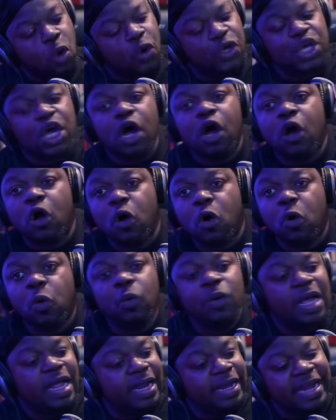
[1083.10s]
on your
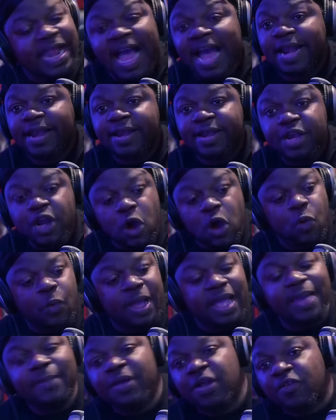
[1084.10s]
own, not no
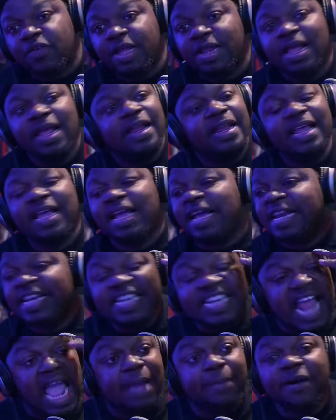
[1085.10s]
immigrant.
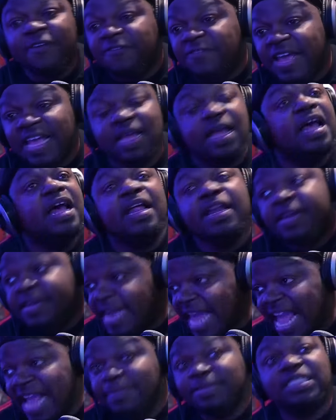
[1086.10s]
Name a fa-
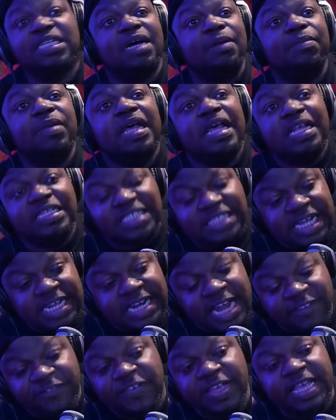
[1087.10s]
name some
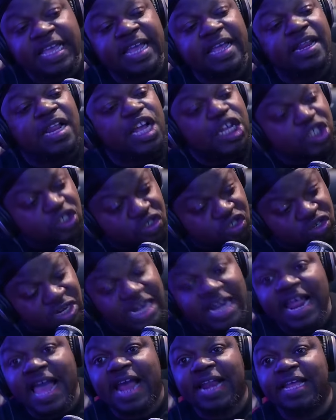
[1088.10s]
significant
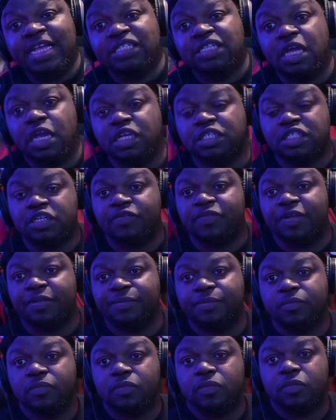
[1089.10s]
Trinidadians in history.
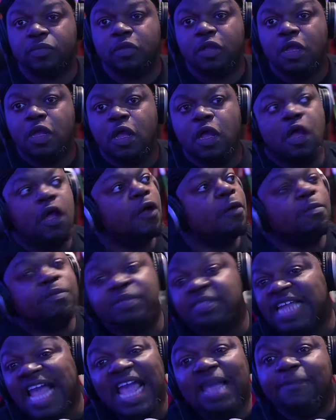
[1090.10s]

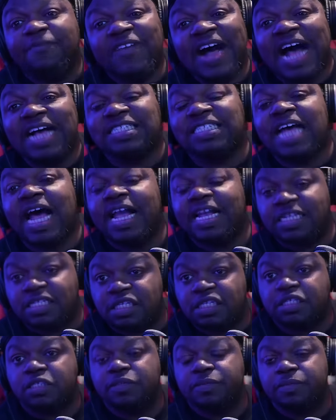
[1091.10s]
Name five
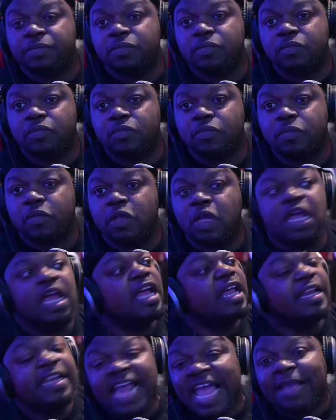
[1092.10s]
scientists.
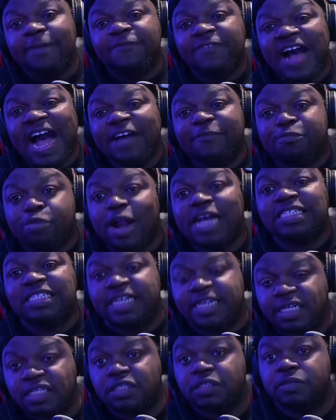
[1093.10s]
Name five
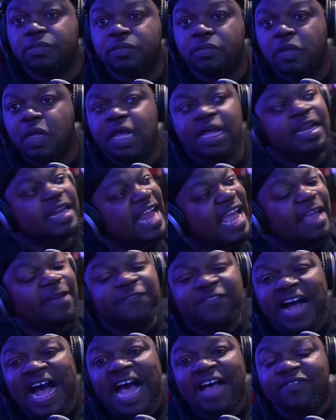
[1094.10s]
presidents. Name
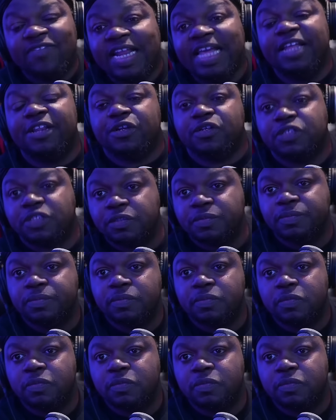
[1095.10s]
five leaders.